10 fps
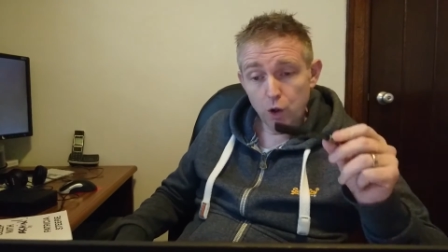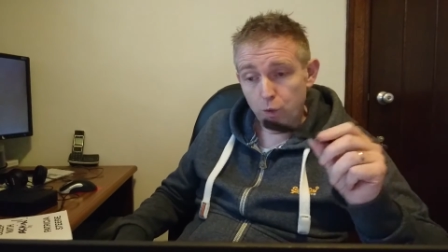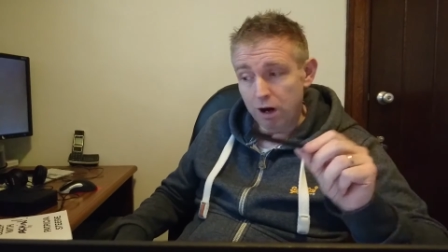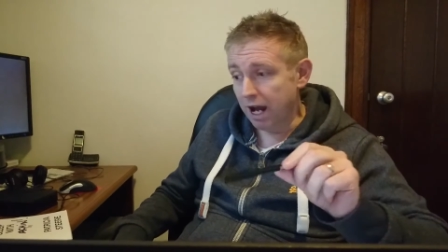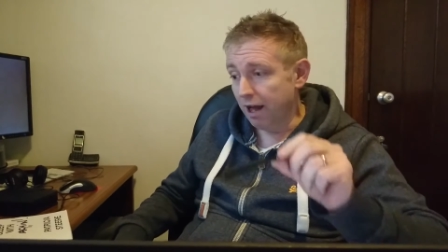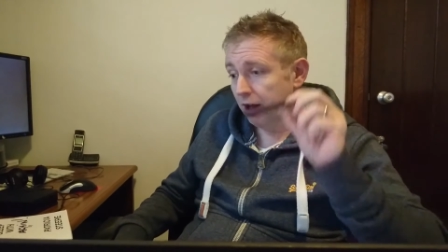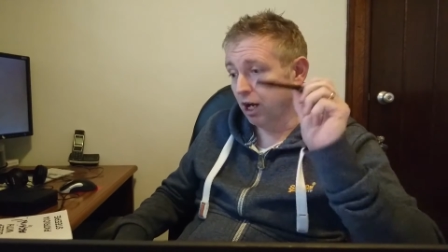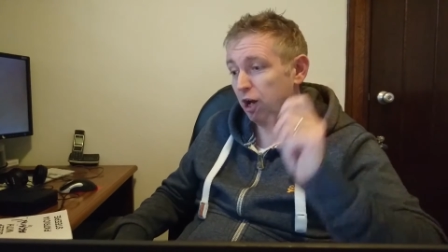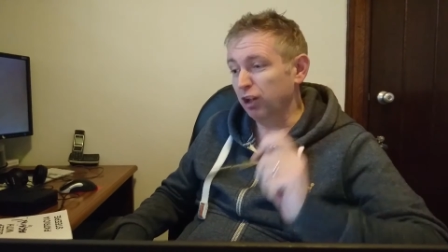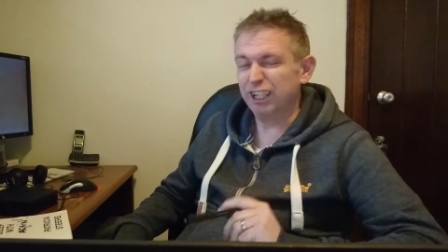
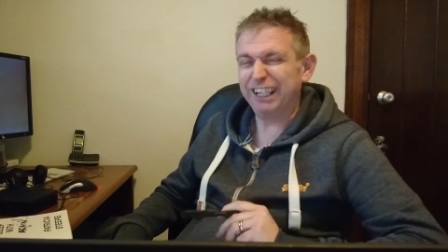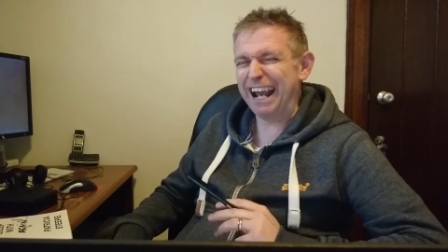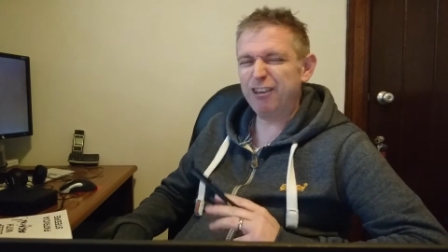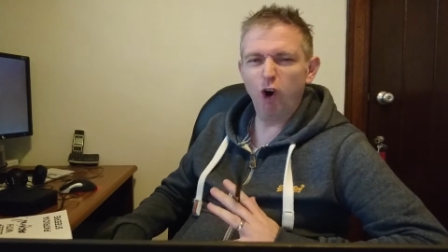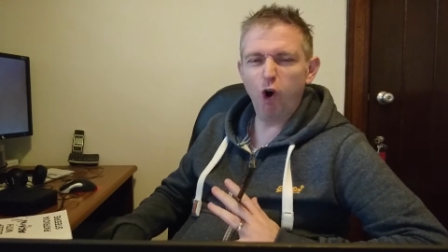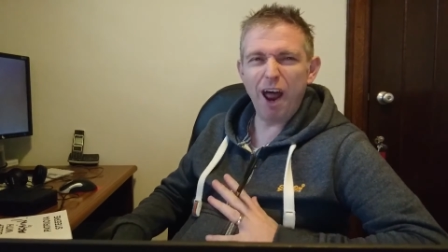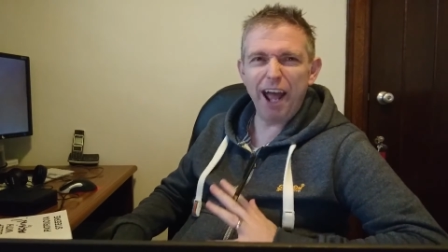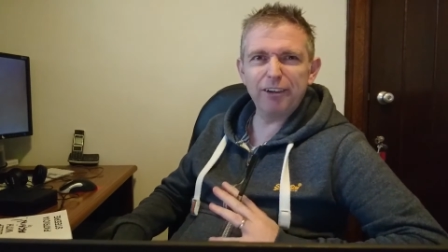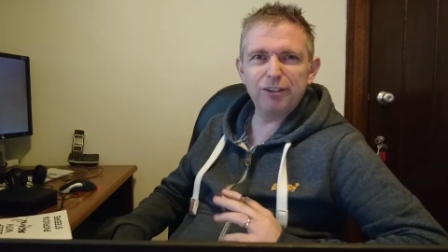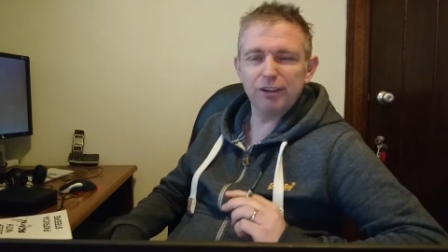where uh, Negator
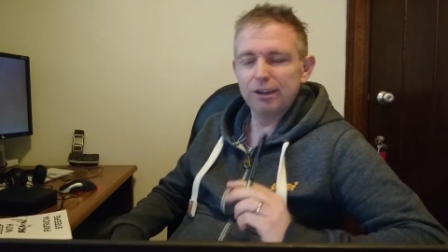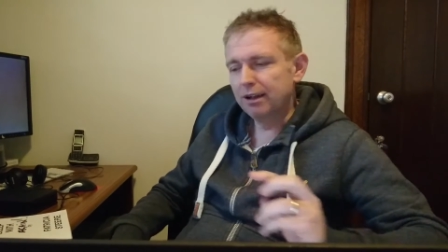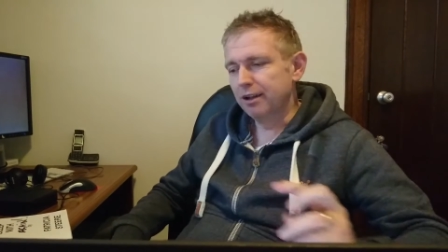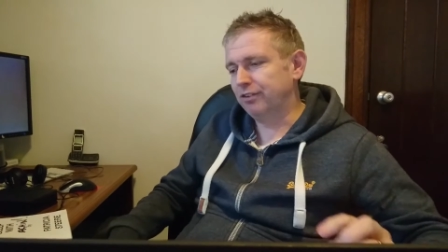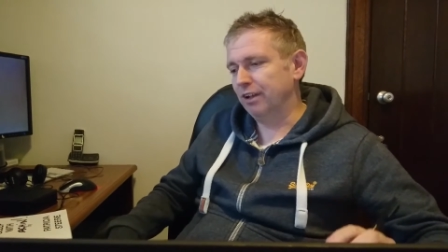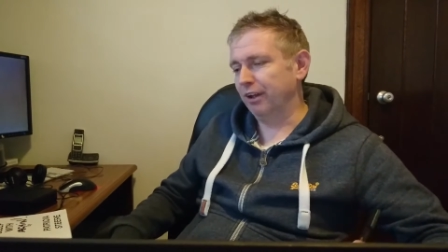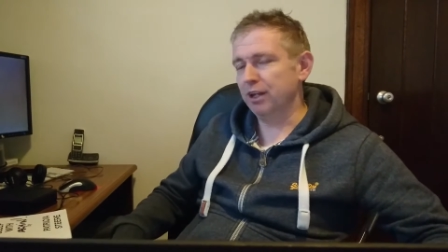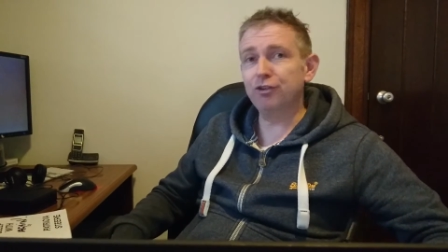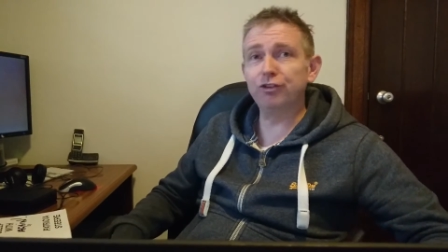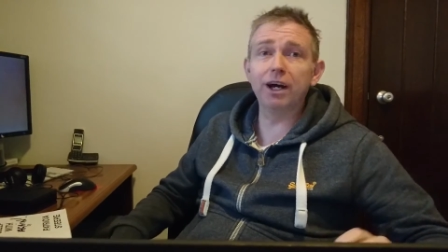X said that
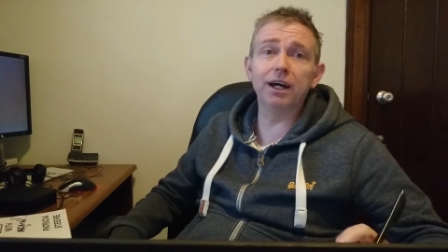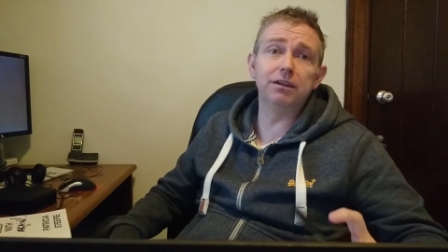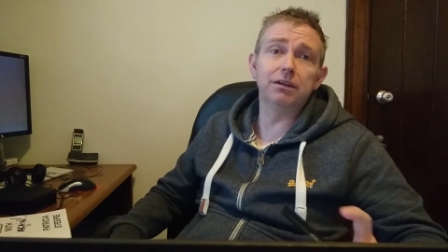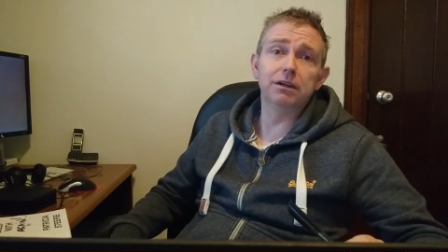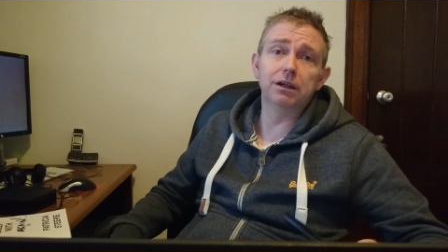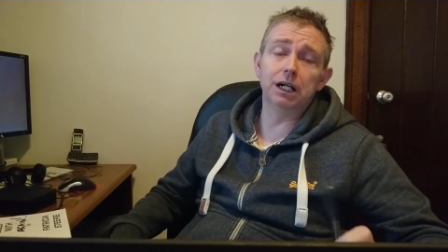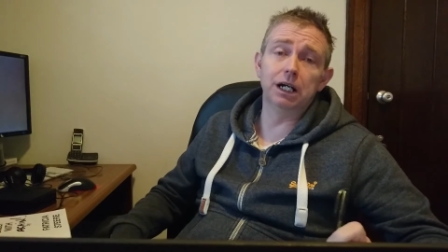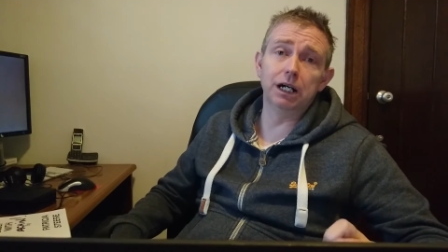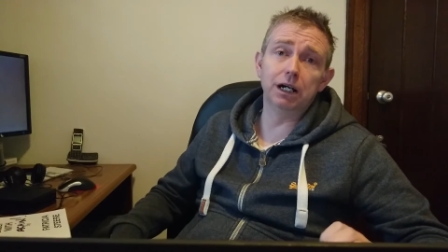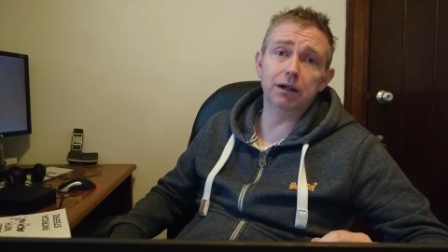you said
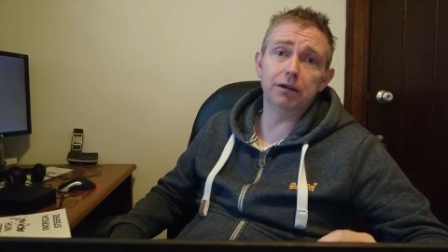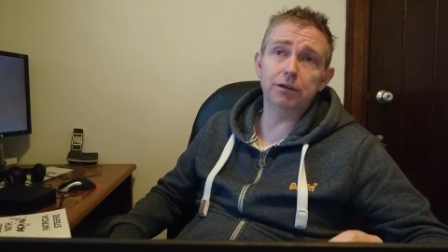uh,